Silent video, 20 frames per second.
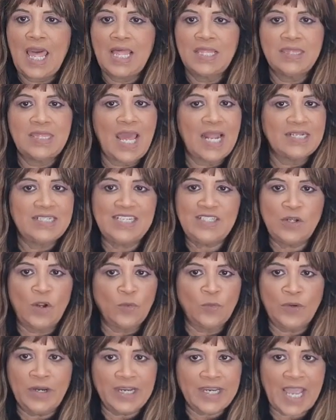That did
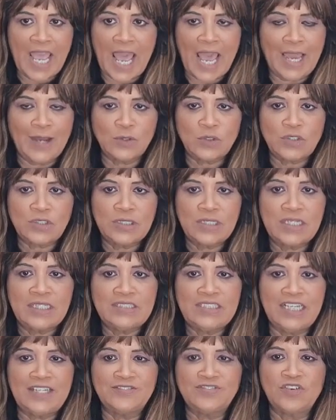not work out.
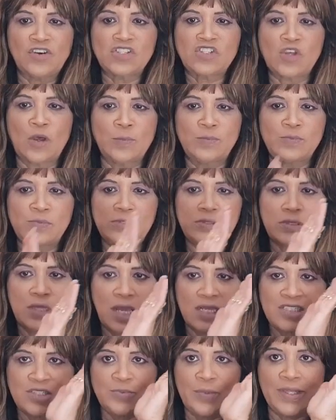Jennifer was
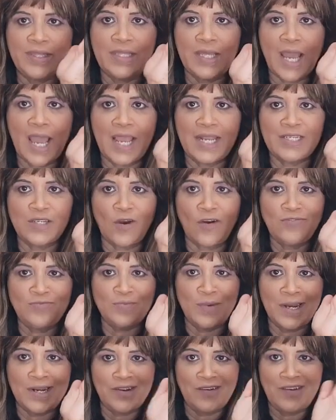obsessed with the idea of
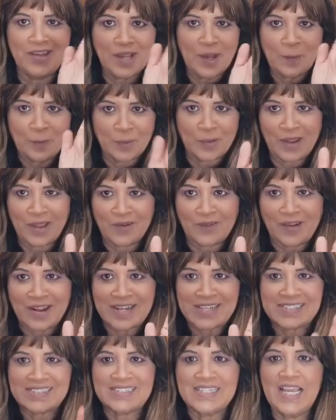murdering her
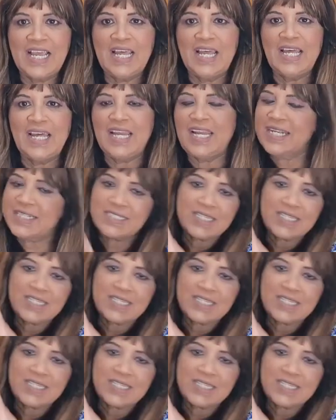parents. It